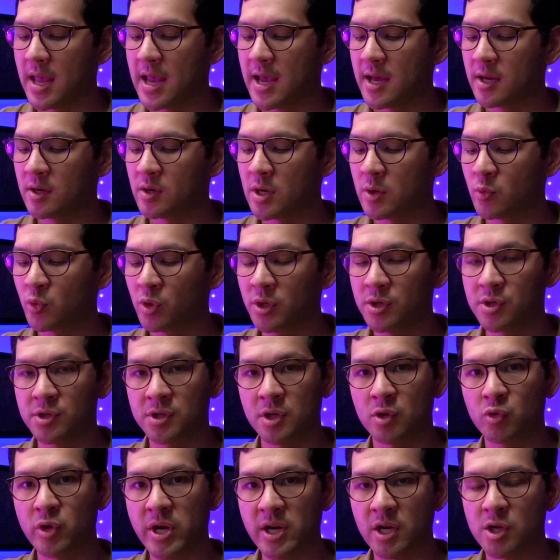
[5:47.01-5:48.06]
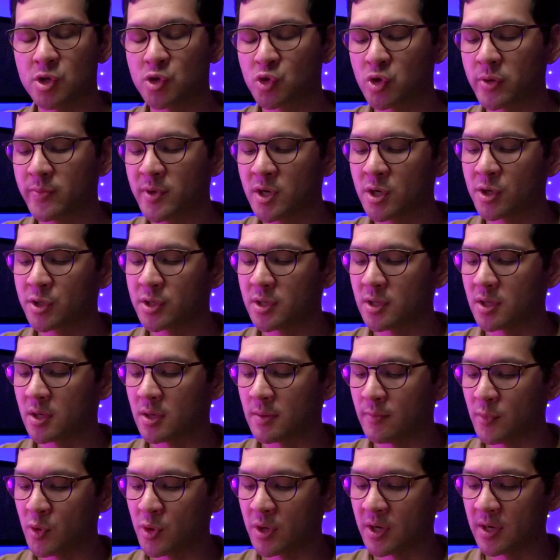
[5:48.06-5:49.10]
and, and really just a great contributor to the
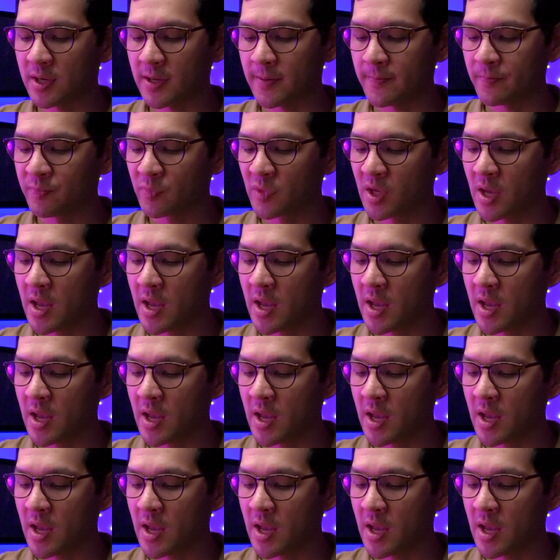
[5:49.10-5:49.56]
community.